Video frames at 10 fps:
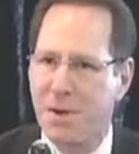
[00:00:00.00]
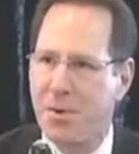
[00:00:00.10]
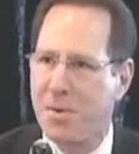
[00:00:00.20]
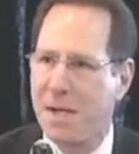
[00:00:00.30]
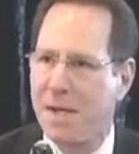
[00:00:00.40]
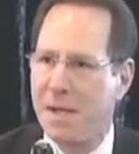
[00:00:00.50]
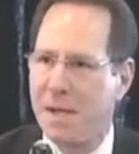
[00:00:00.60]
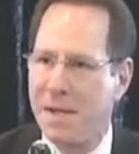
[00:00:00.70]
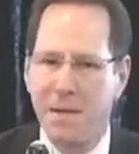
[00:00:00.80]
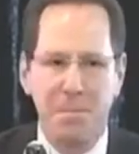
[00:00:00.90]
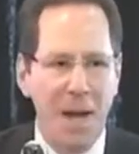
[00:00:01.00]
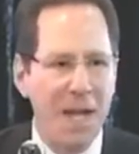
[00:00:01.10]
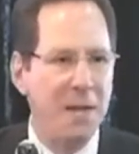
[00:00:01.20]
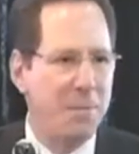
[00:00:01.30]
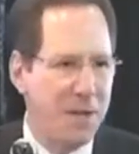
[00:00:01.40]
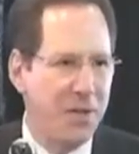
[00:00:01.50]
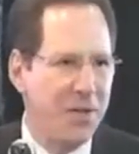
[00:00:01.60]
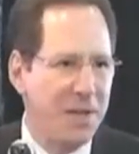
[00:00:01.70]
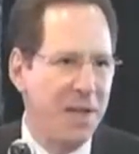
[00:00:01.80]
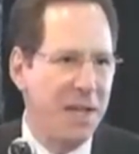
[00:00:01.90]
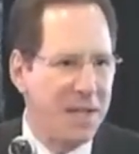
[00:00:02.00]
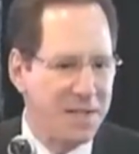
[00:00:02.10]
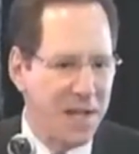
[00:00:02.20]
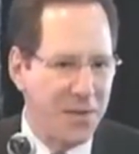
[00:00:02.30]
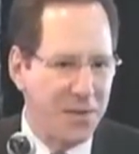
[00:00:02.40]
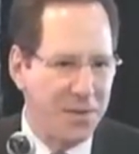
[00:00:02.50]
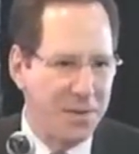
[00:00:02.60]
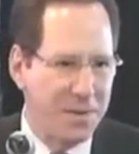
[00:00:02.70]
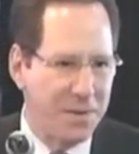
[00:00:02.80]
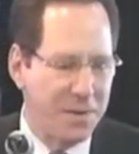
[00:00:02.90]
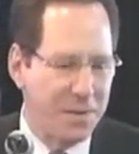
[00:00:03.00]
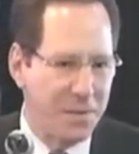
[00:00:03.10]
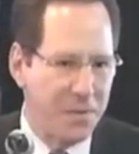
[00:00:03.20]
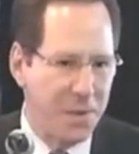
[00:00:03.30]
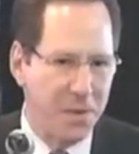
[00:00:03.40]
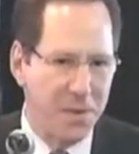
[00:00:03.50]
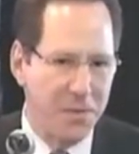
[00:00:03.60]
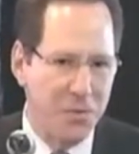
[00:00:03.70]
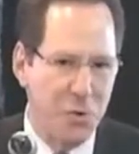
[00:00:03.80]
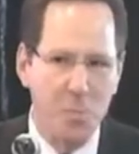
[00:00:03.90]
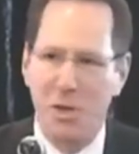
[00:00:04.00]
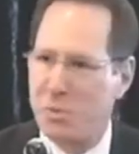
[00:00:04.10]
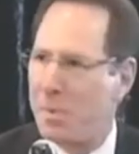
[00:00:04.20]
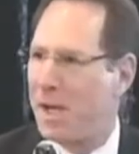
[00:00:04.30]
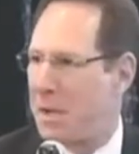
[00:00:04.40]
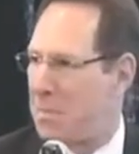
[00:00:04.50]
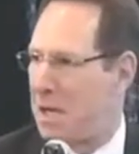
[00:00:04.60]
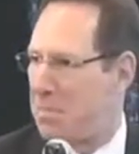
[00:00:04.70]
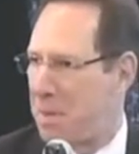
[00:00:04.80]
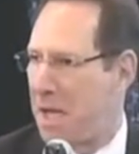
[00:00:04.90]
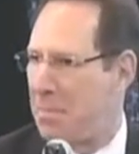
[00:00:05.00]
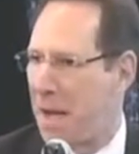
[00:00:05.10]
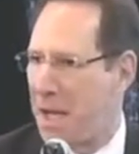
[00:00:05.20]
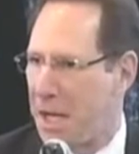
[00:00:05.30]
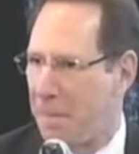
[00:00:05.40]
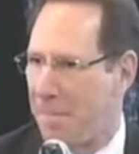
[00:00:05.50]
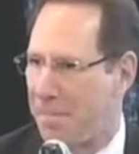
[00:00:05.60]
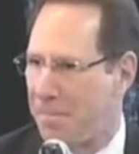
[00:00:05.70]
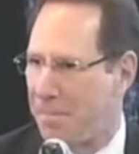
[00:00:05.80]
So, in my opinion, he settled with too much money being paid by him.